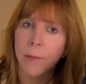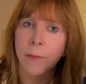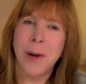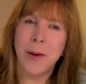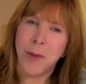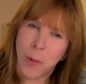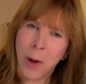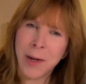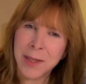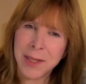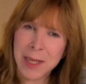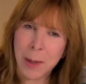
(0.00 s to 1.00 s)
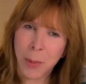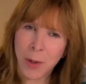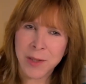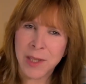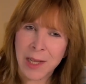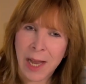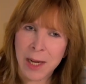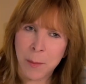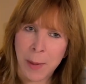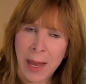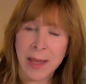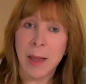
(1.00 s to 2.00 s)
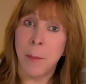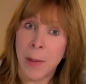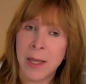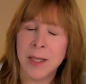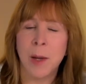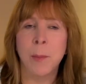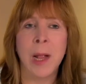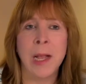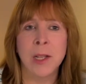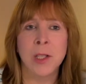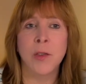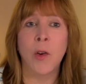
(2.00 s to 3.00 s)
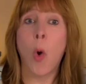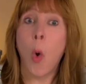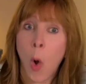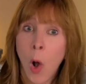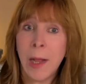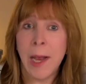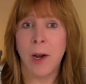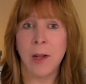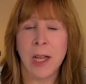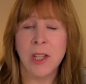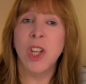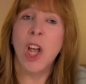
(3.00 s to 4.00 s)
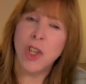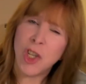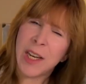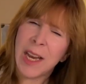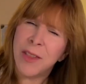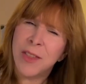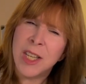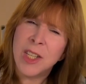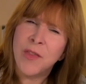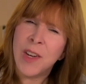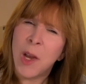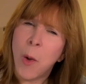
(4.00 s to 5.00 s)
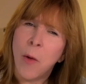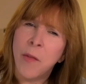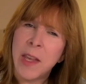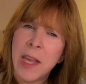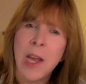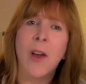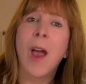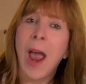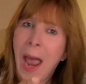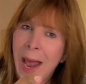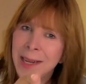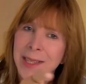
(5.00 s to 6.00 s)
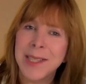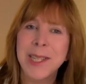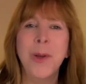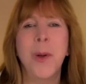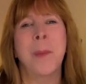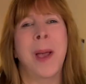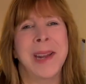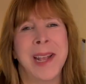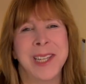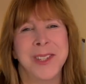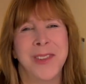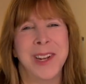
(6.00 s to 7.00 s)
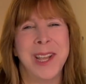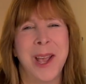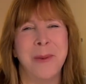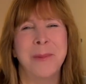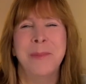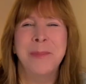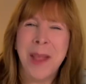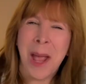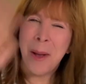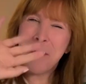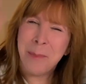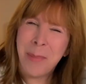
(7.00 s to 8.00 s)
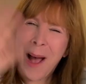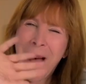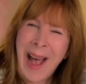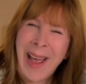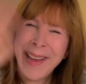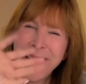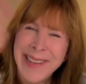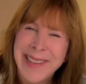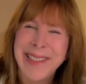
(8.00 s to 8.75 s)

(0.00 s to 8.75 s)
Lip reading: But if you want to see a personal item bag that makes compliance for all airlines, check out this video over here, and I'll see you in my next video. Bye.